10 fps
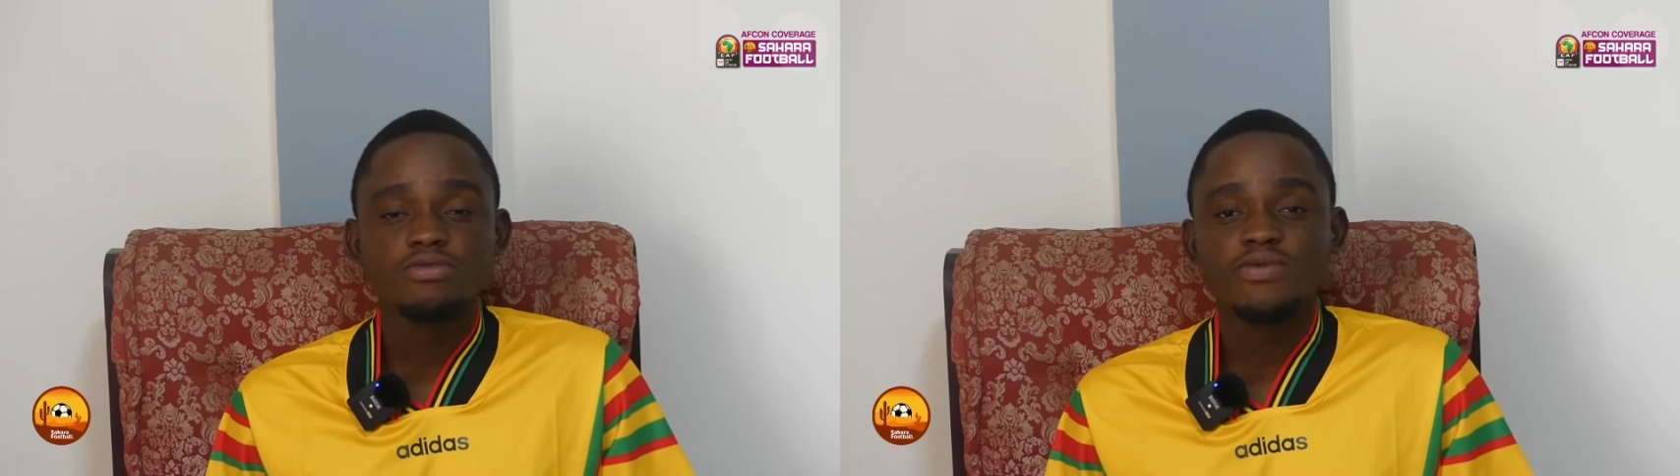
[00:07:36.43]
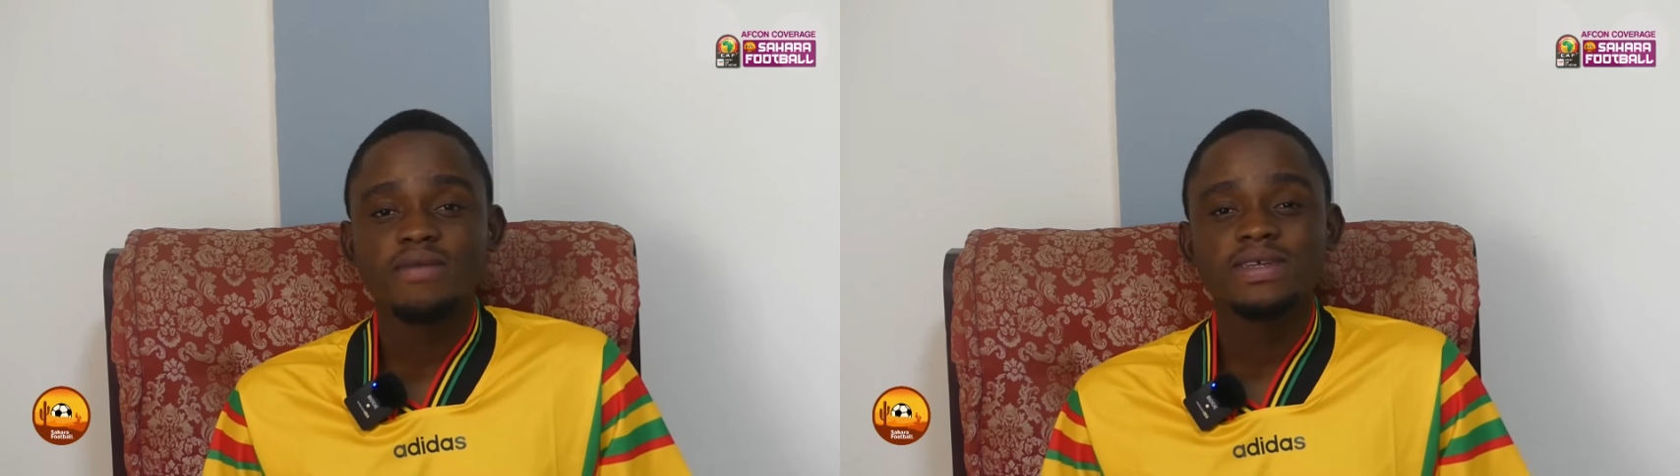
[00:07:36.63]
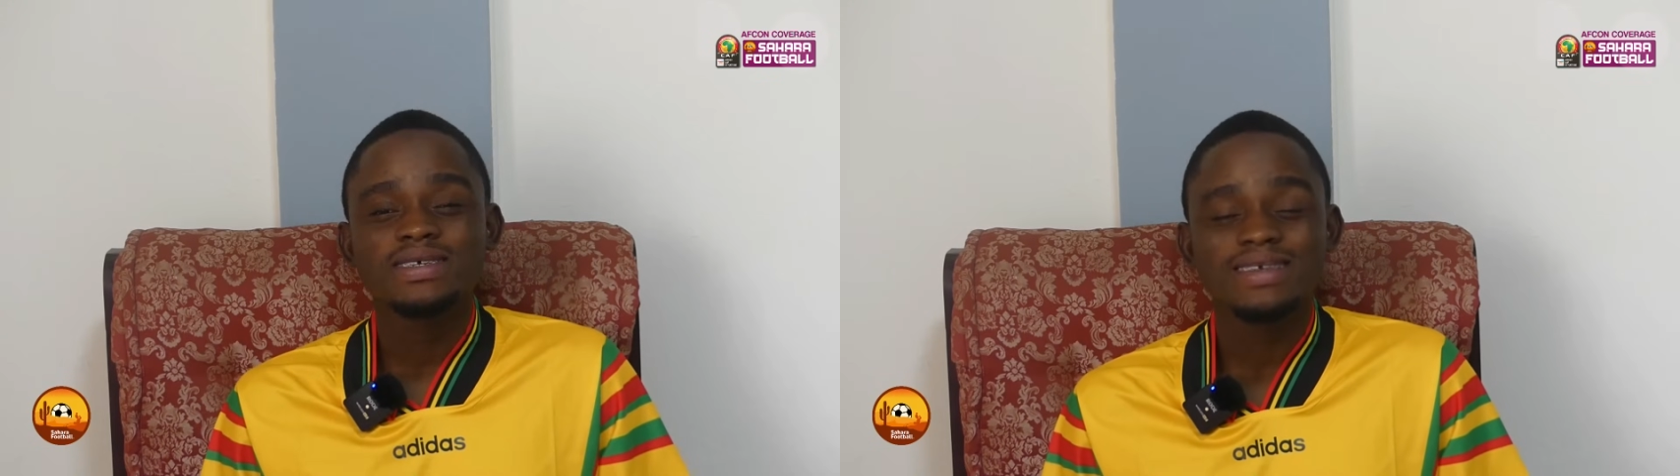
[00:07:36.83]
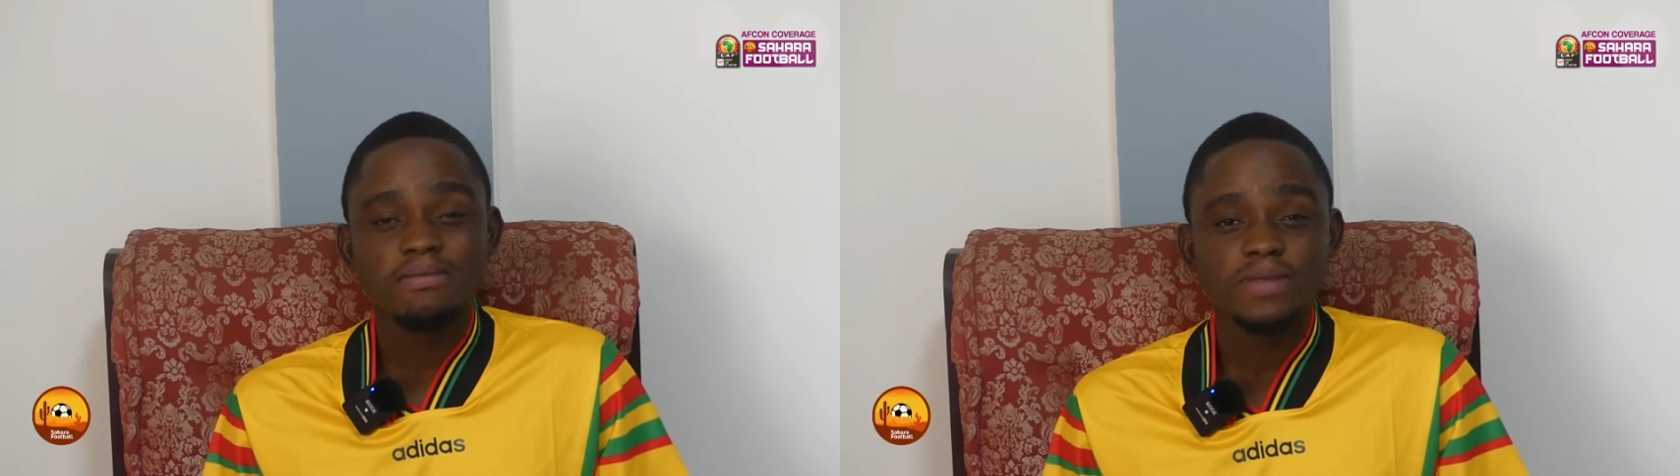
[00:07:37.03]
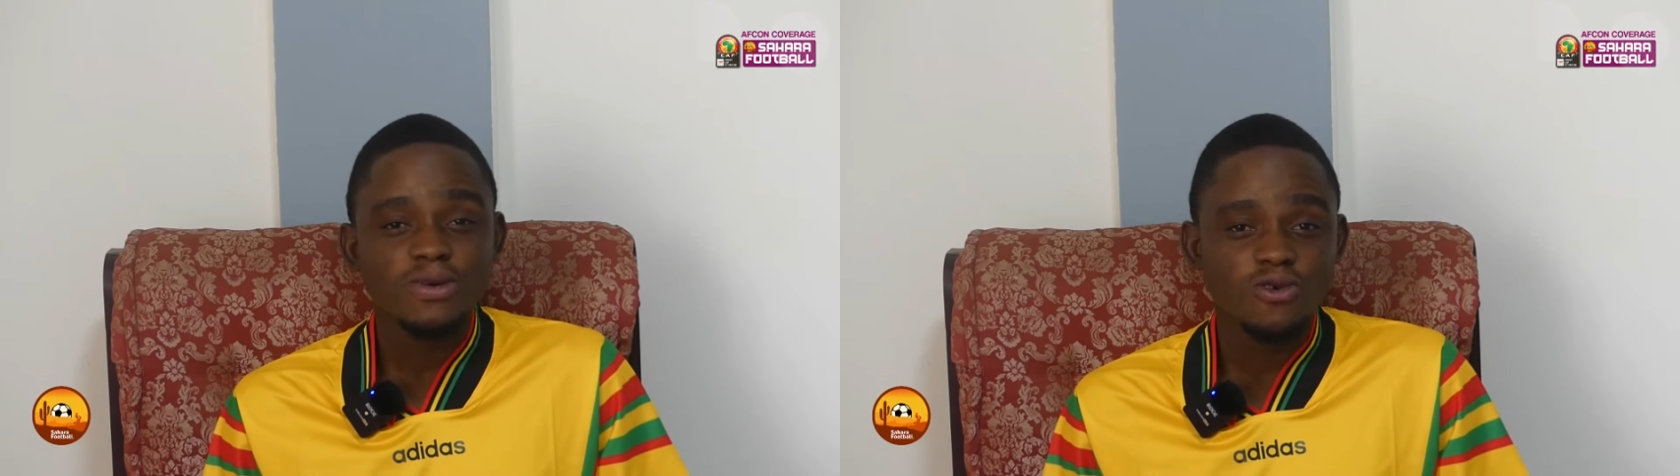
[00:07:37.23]
probably
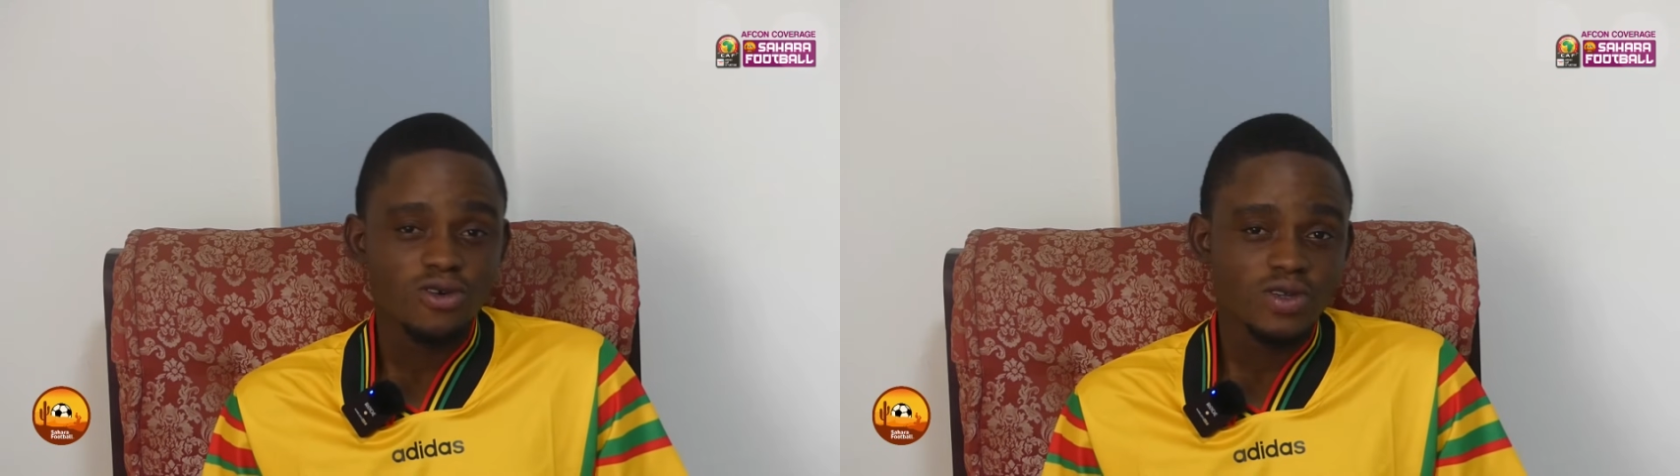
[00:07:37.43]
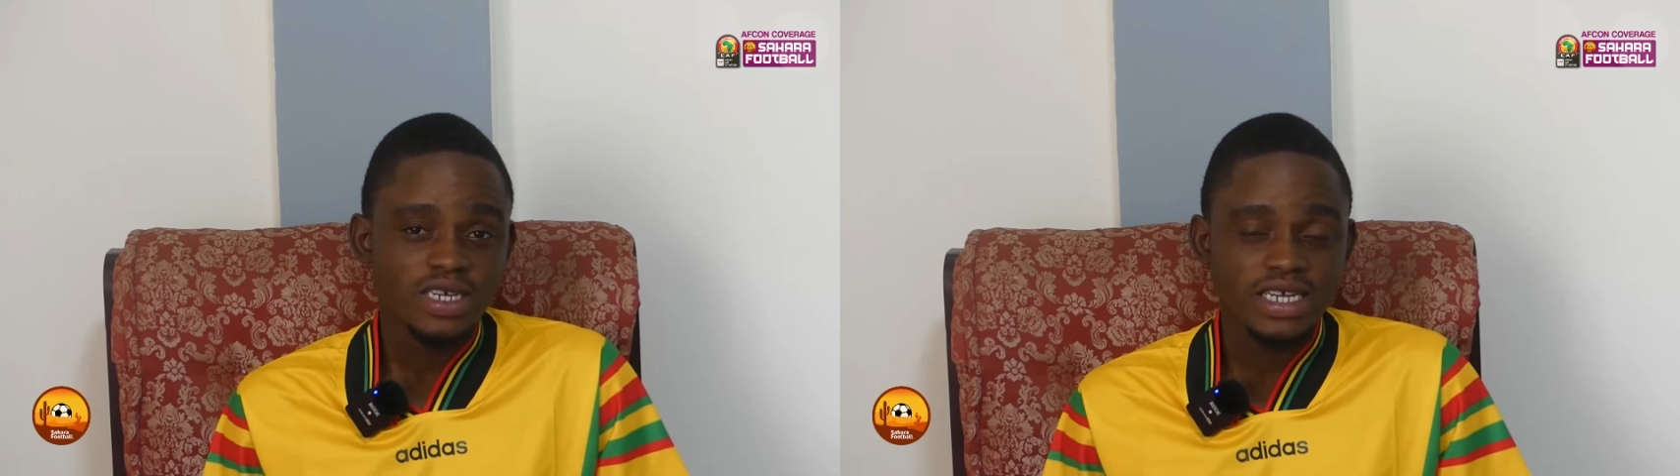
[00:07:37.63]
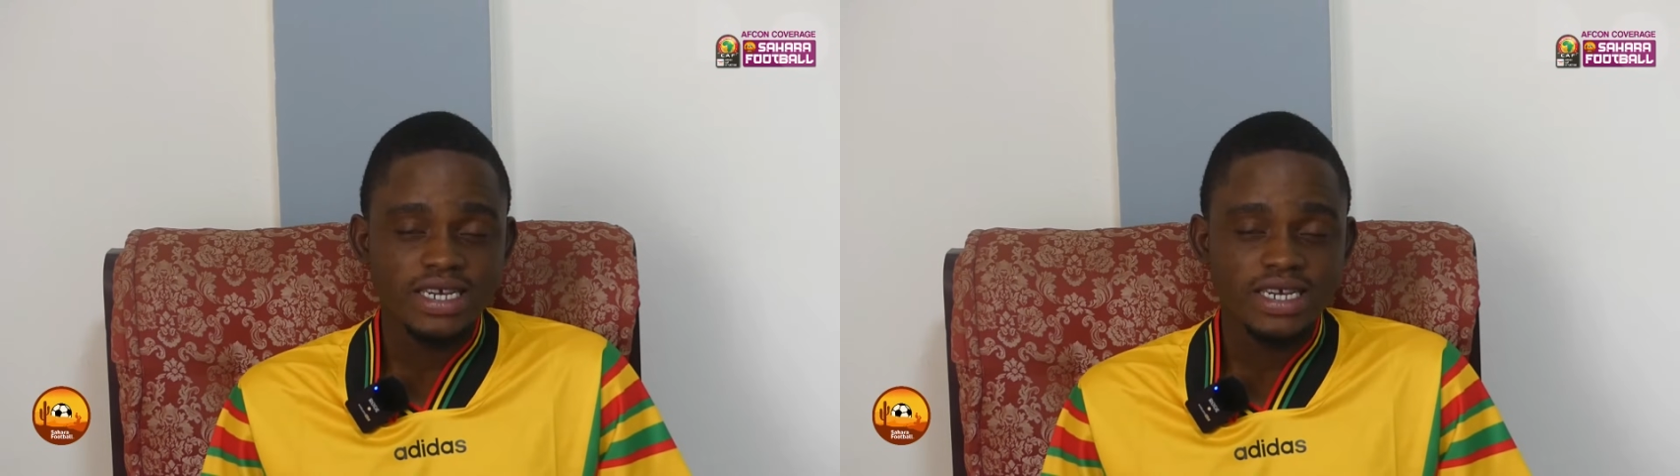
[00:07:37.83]
something will not change,